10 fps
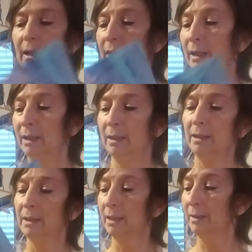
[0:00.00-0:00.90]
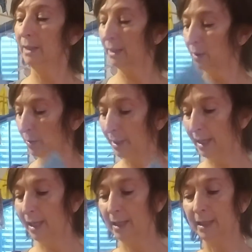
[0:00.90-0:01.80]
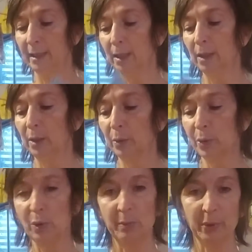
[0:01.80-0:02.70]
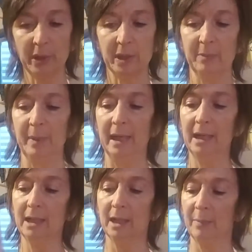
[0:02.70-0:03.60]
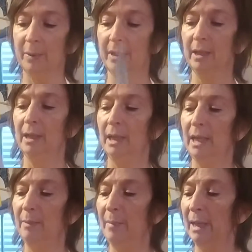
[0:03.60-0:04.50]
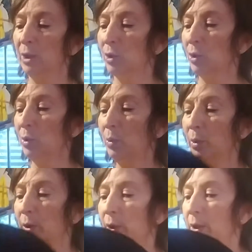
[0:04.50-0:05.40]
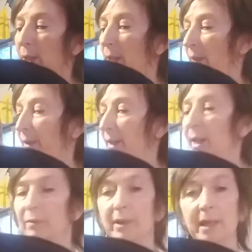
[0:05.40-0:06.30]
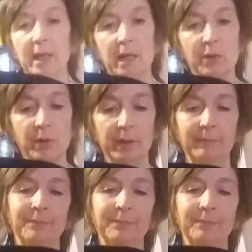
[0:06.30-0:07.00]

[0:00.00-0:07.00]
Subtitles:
and then go ahead and close your books back up and make sure that everything actually,